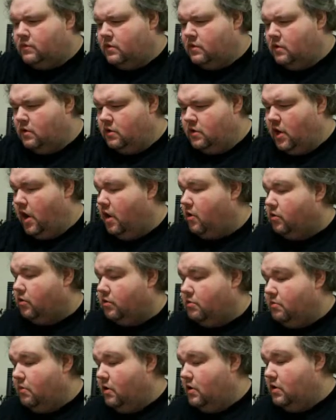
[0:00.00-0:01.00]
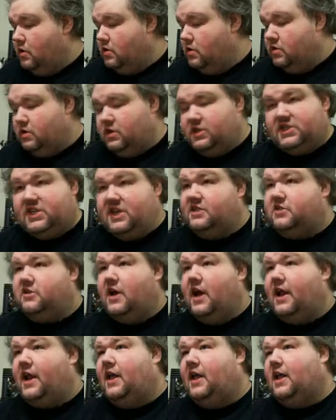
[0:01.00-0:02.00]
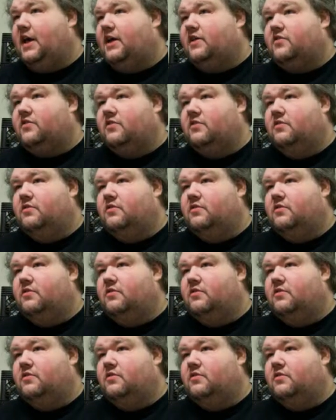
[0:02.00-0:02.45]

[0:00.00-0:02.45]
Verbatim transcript: Oh, no, mounts are allies. Steeds are not allies.